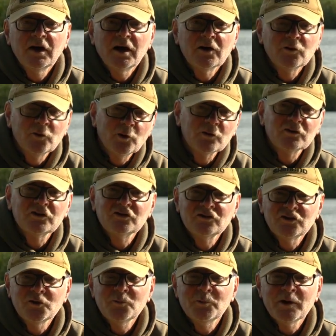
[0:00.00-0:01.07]
And those
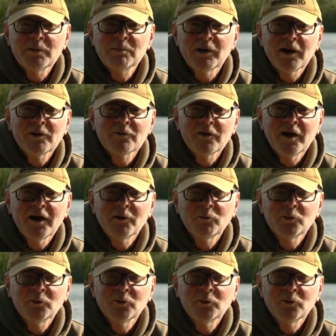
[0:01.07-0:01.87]
astute people out there